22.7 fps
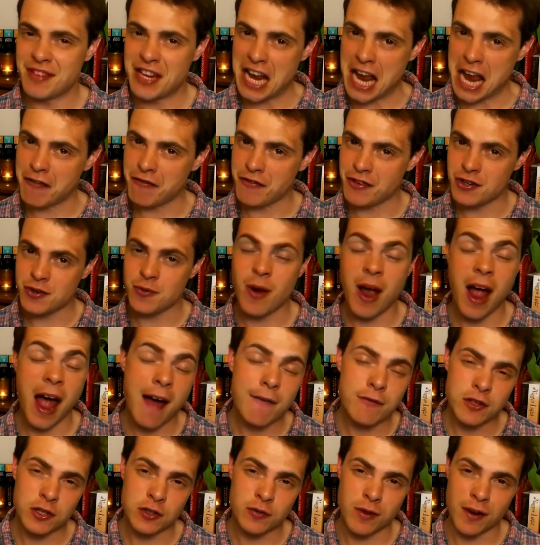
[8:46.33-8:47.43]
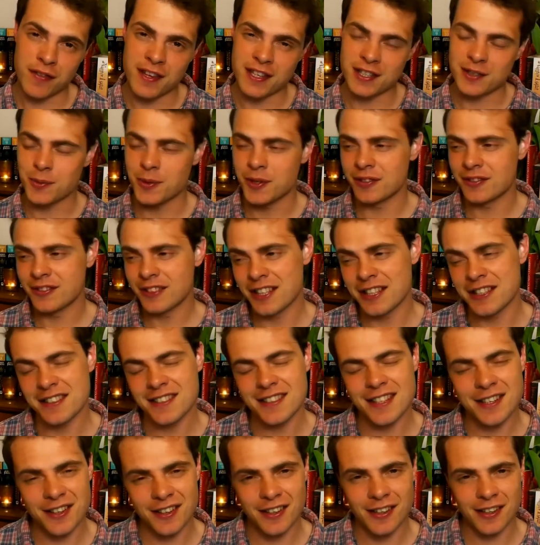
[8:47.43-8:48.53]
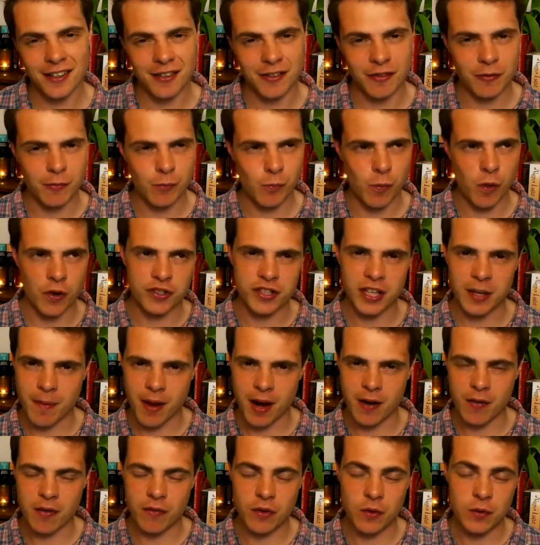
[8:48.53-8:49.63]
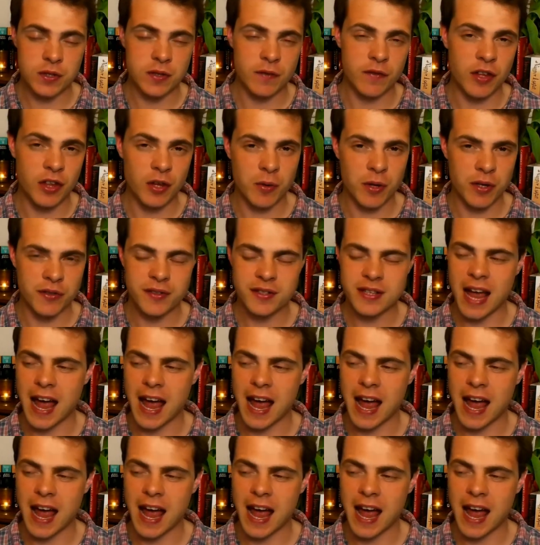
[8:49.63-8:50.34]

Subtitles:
if you have just read this one, consider watching my reviews of the other ones,